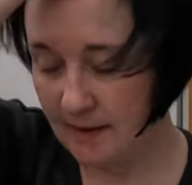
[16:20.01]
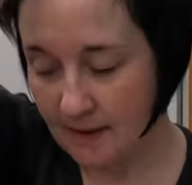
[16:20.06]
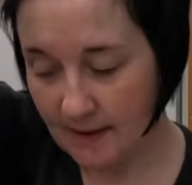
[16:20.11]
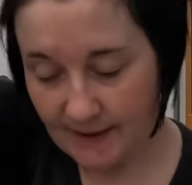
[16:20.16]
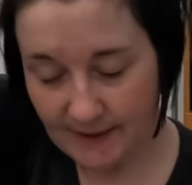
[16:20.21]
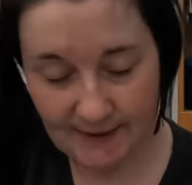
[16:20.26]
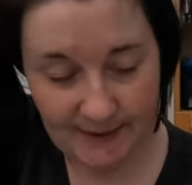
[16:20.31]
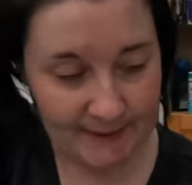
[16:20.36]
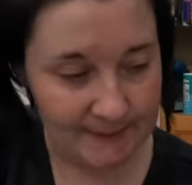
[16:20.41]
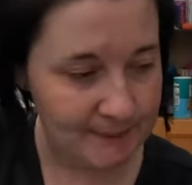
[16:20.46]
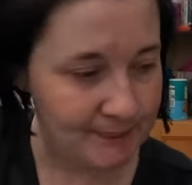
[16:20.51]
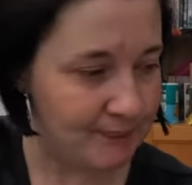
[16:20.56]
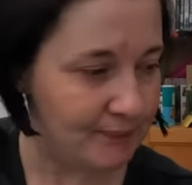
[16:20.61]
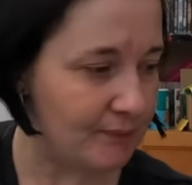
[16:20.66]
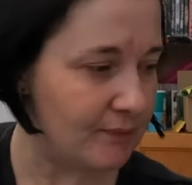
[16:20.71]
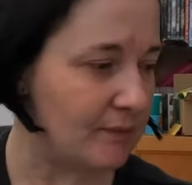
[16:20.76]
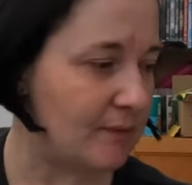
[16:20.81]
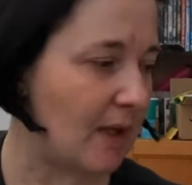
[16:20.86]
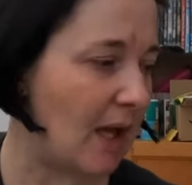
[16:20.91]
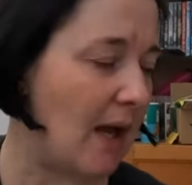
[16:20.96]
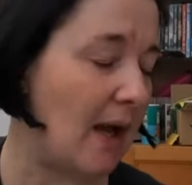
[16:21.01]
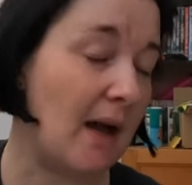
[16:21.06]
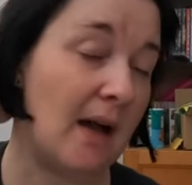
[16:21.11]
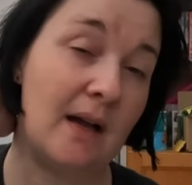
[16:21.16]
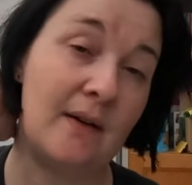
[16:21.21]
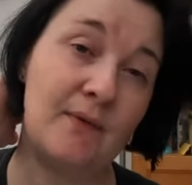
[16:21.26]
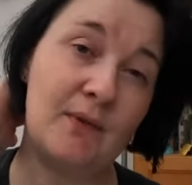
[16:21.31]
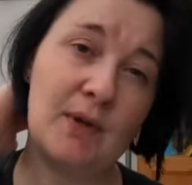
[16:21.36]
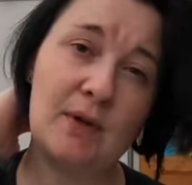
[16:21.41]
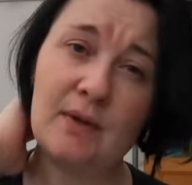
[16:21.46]
I
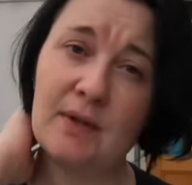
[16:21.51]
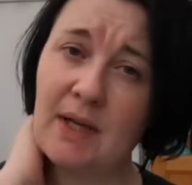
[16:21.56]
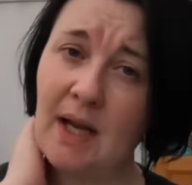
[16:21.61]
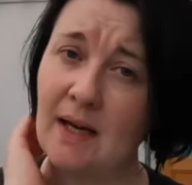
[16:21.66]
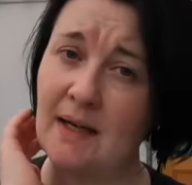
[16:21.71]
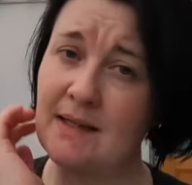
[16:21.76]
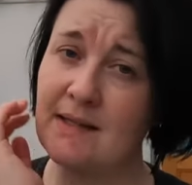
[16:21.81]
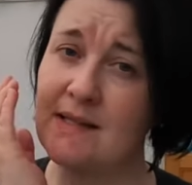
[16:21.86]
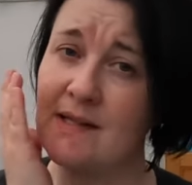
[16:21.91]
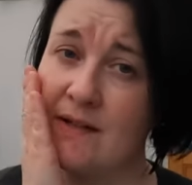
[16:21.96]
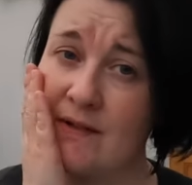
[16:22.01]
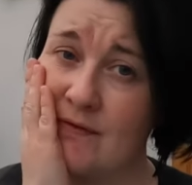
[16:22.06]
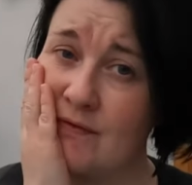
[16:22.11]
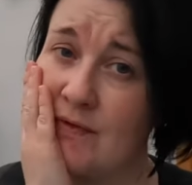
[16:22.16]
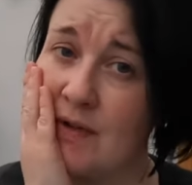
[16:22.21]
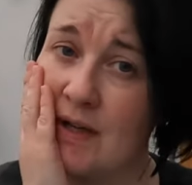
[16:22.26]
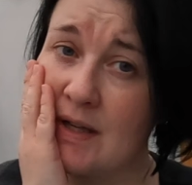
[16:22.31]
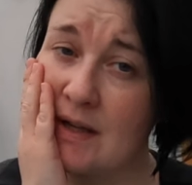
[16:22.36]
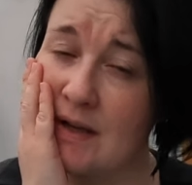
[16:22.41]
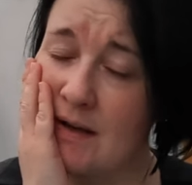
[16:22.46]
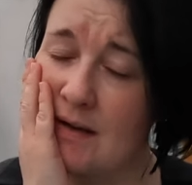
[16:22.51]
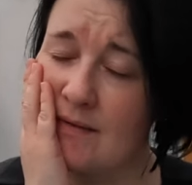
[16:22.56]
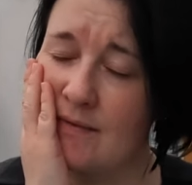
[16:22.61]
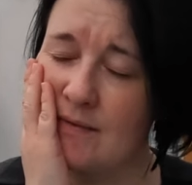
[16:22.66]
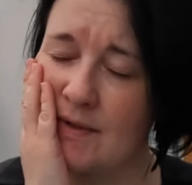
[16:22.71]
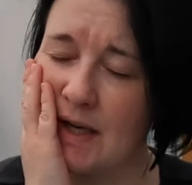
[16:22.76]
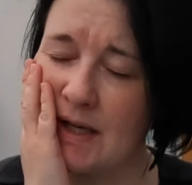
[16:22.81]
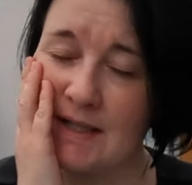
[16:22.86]
haven't got the Galaxy of Change. I